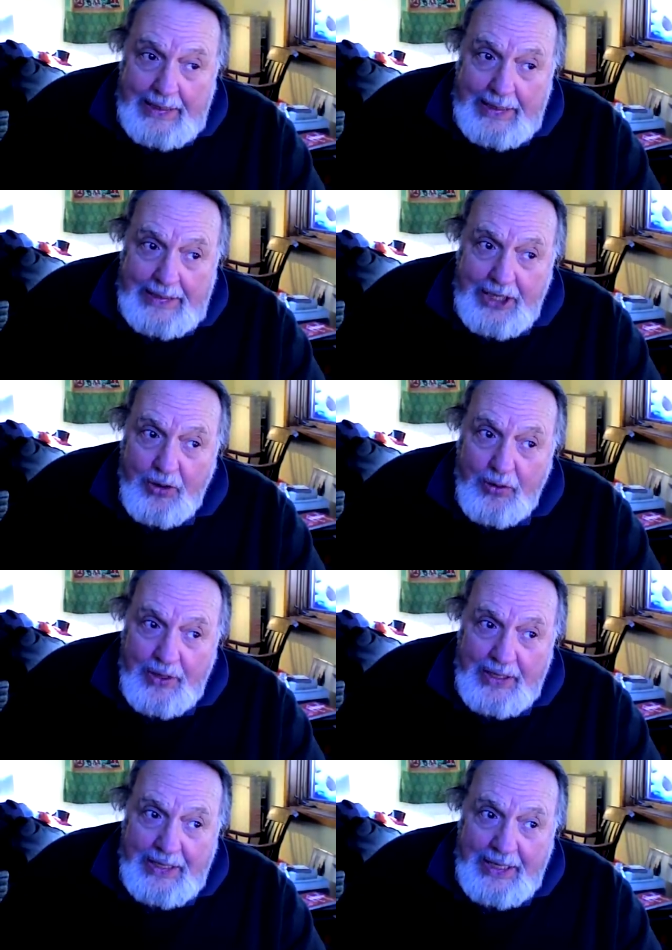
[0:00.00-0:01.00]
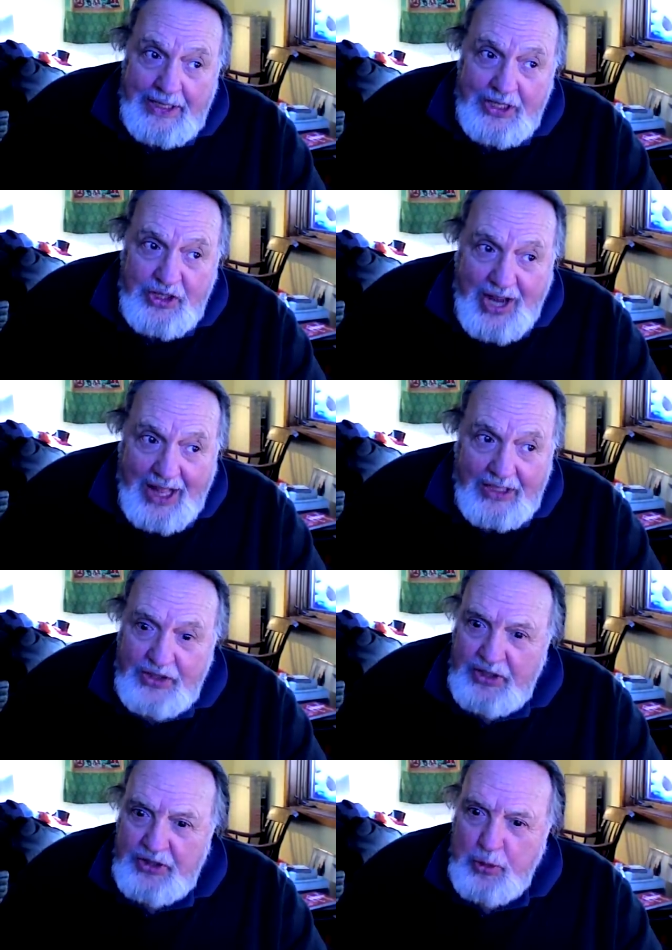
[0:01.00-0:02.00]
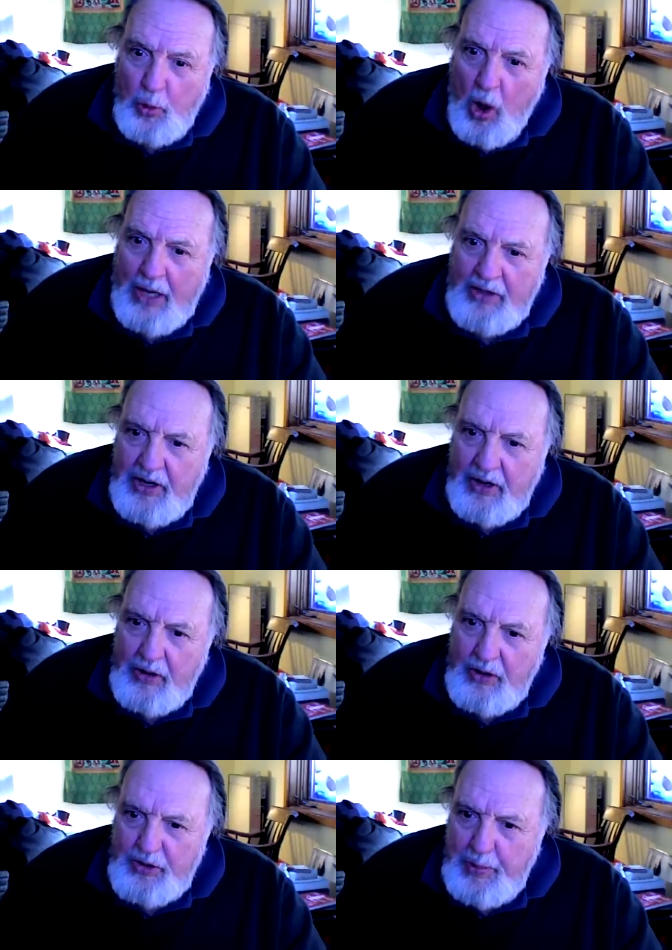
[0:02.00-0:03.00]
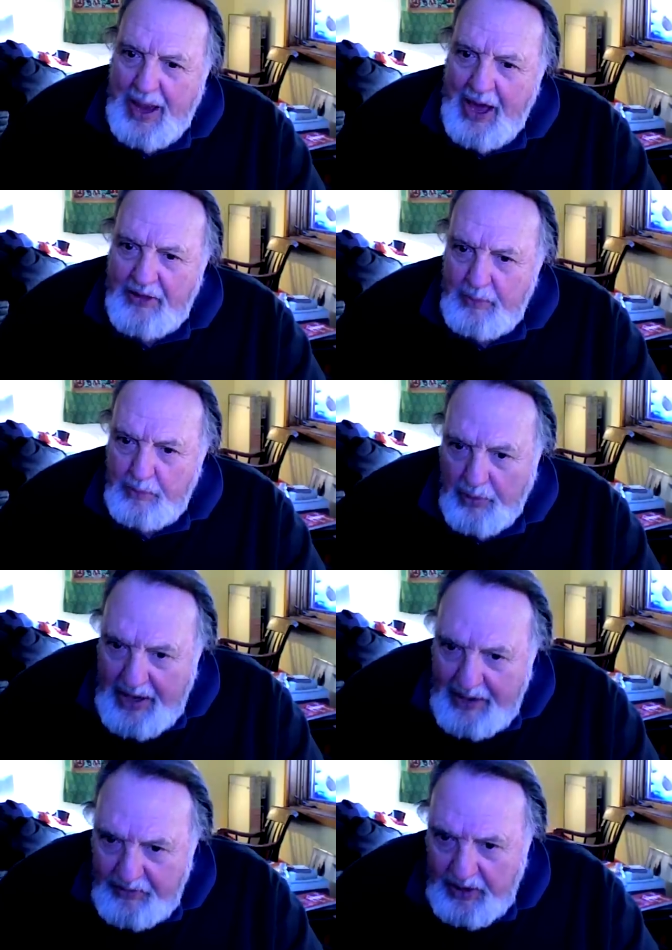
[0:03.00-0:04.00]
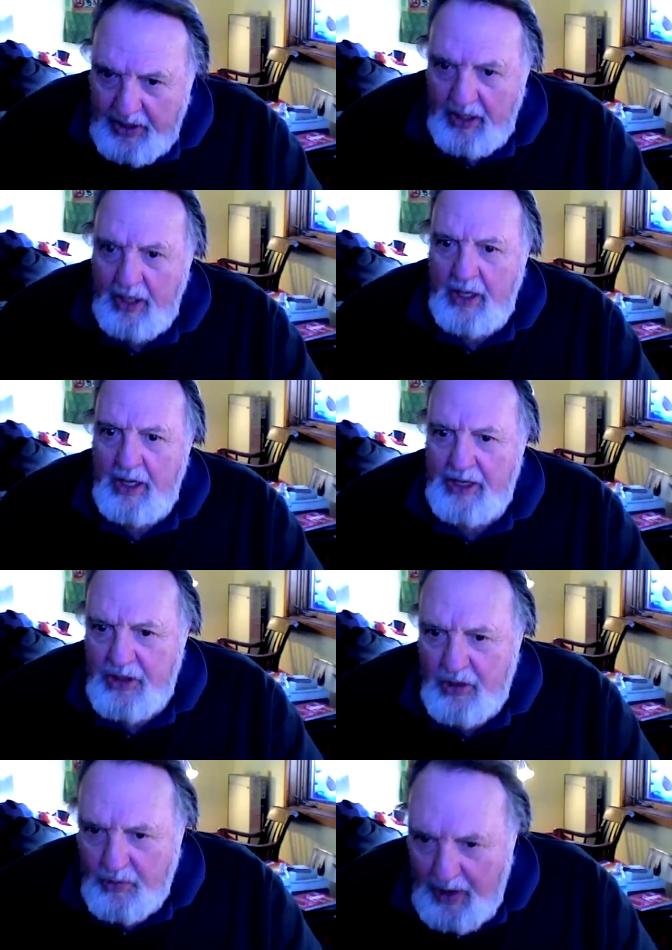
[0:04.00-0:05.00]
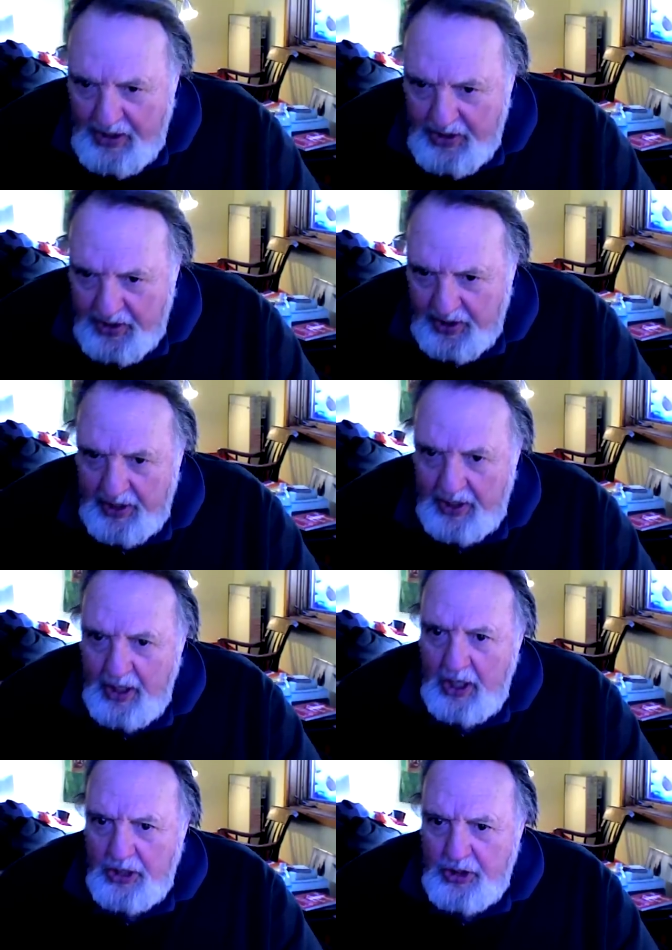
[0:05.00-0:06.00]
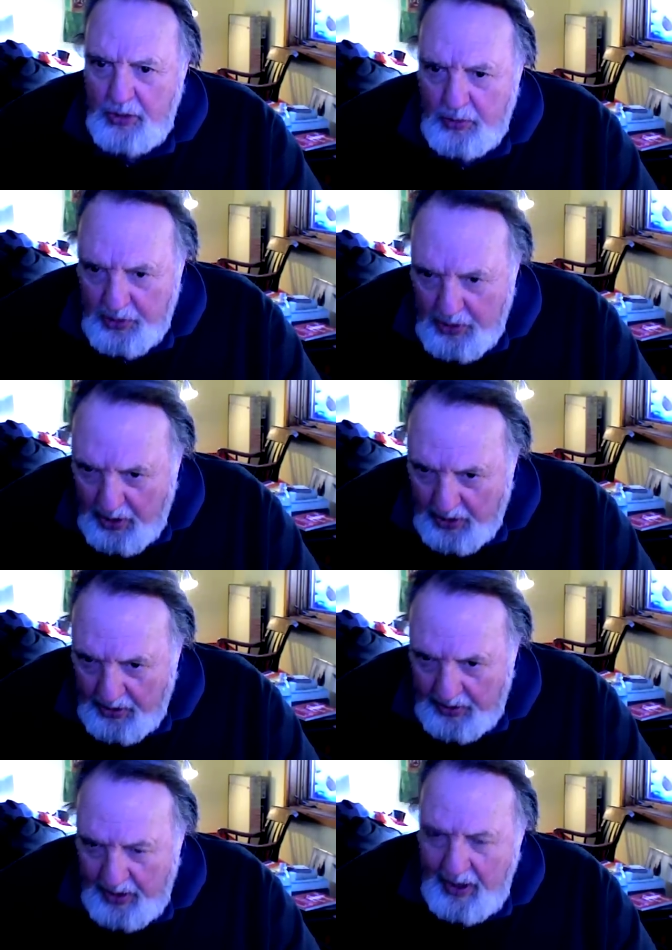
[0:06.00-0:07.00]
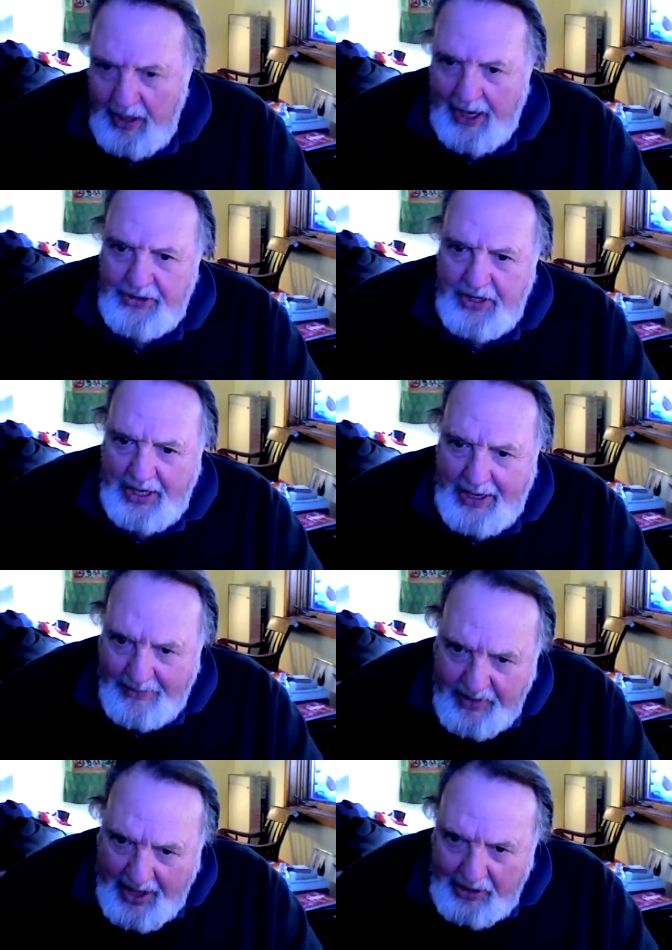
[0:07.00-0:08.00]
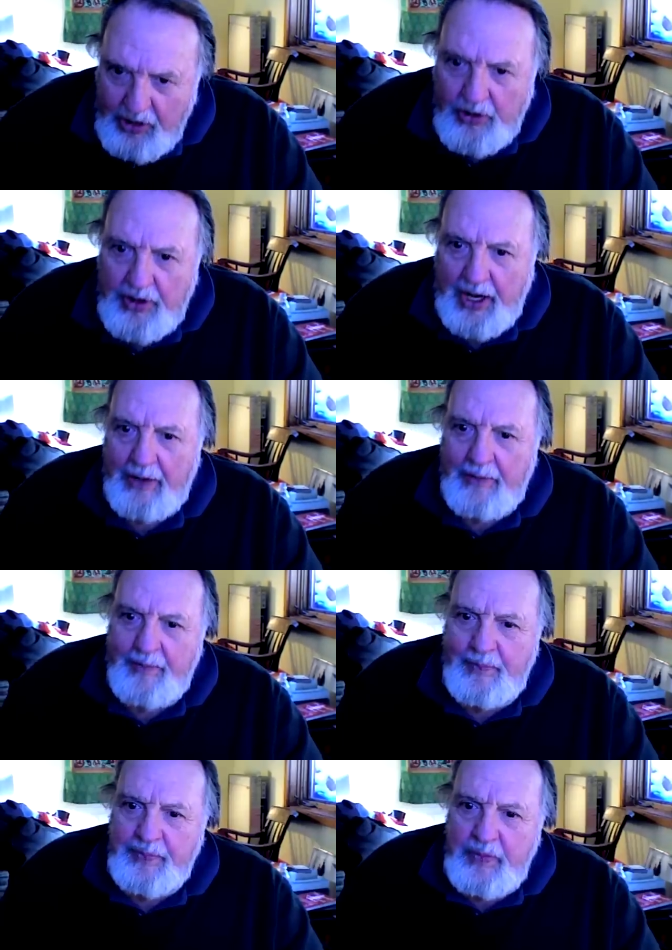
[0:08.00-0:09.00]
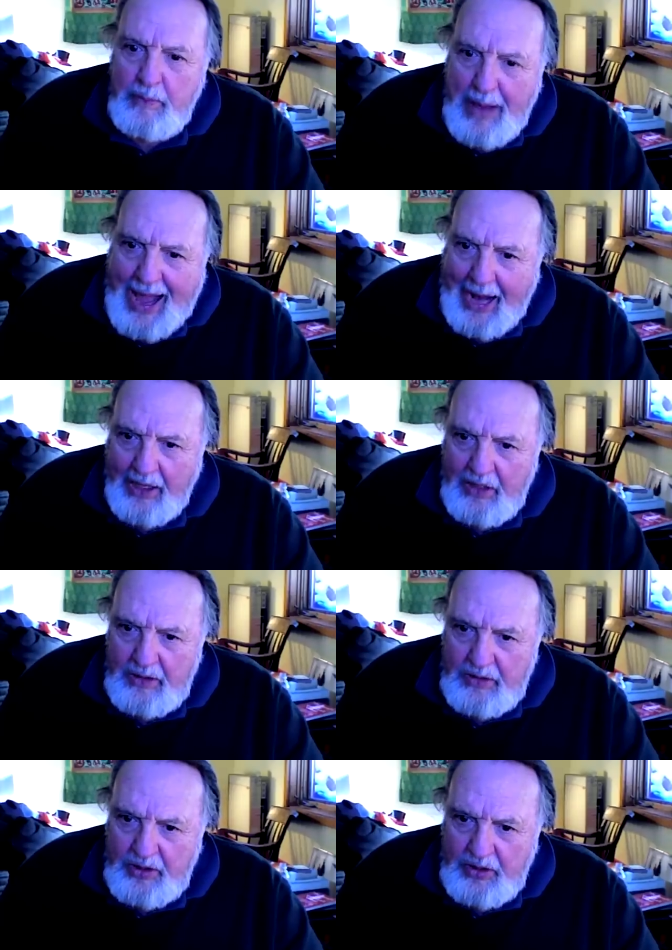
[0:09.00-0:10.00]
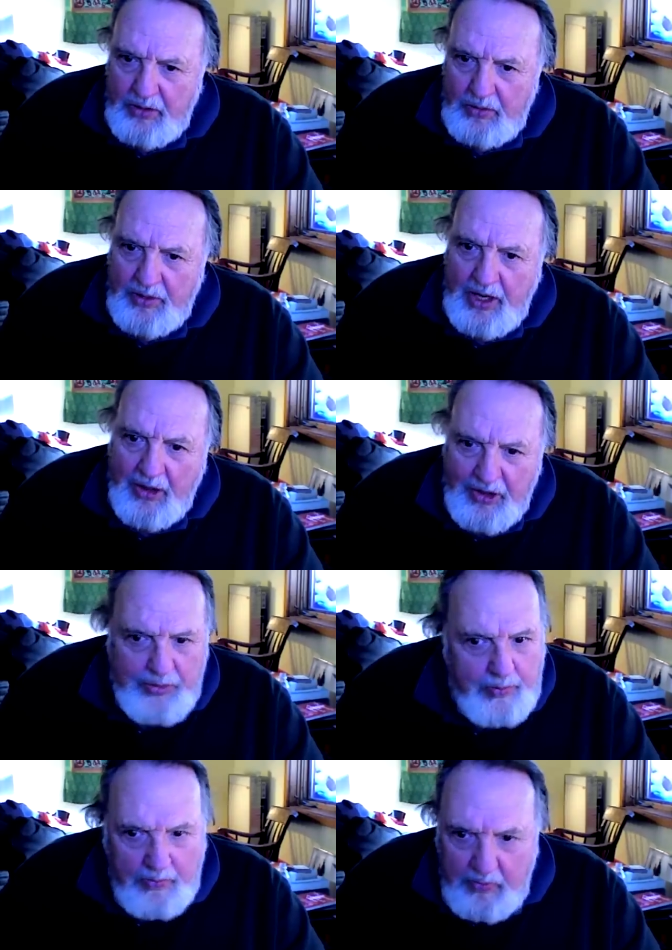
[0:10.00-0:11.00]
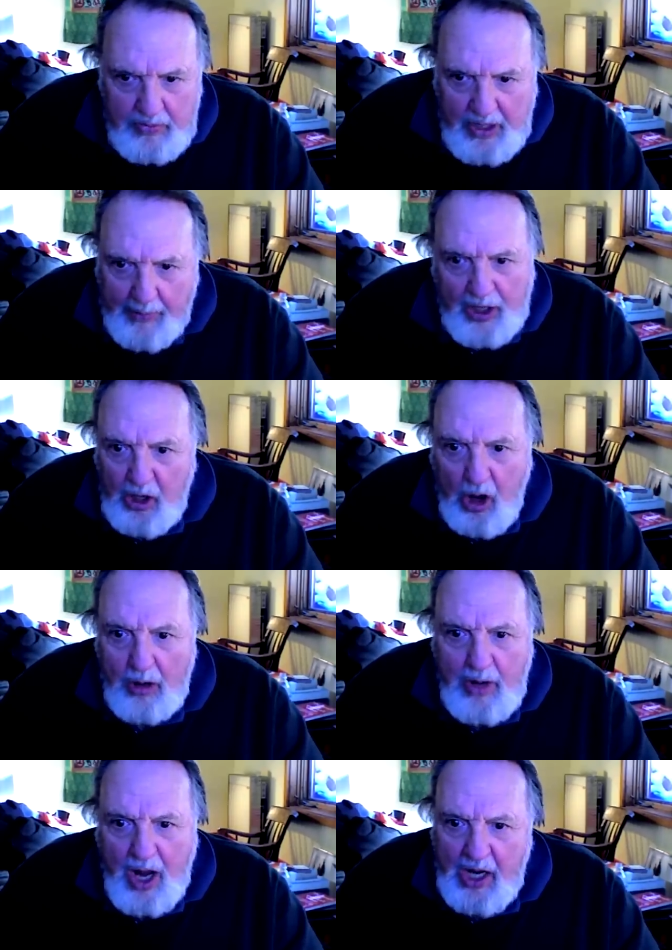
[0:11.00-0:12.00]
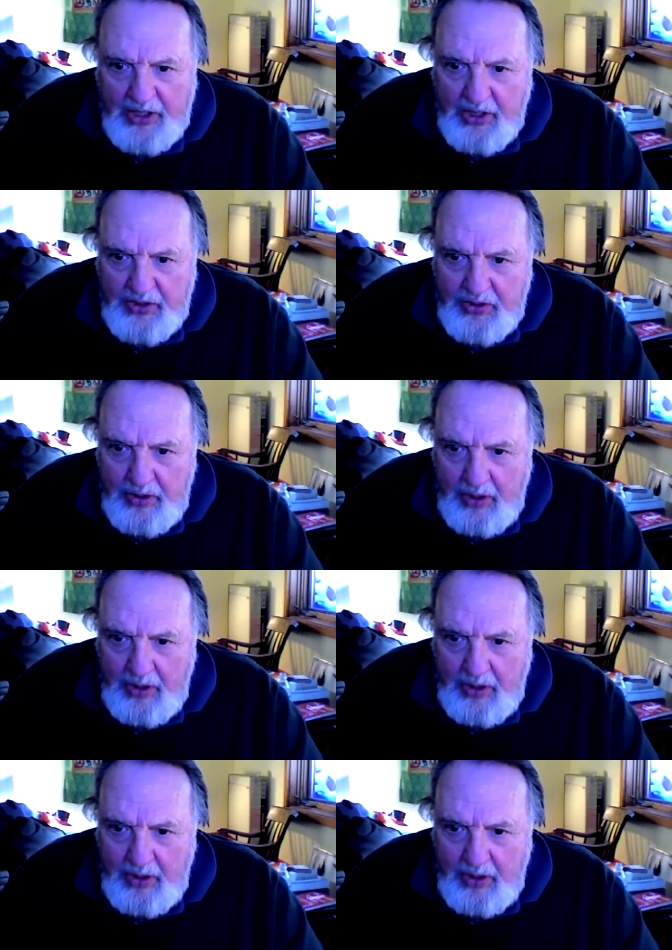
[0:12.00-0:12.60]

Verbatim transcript: you know, the challenge is to walk the hero's path bravely and courageously, to learn and to give that learning back to the others coming along behind us.